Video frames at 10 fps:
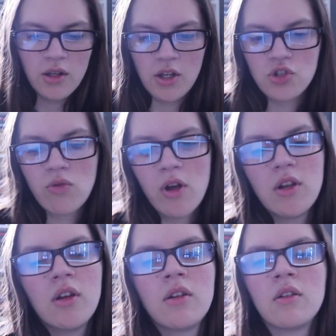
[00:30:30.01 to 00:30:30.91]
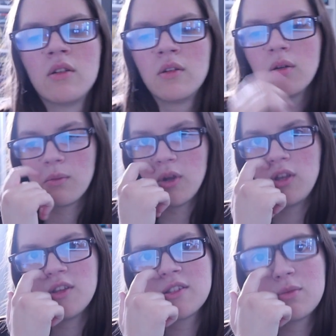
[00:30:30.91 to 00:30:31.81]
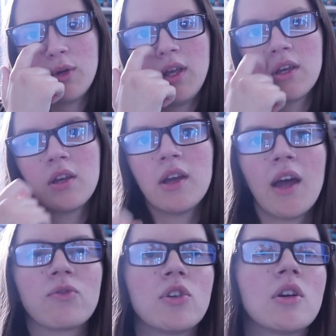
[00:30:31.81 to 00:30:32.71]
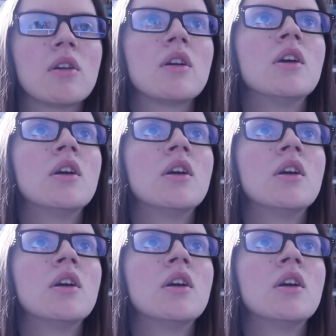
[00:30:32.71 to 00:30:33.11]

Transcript: enjoyed reading this week after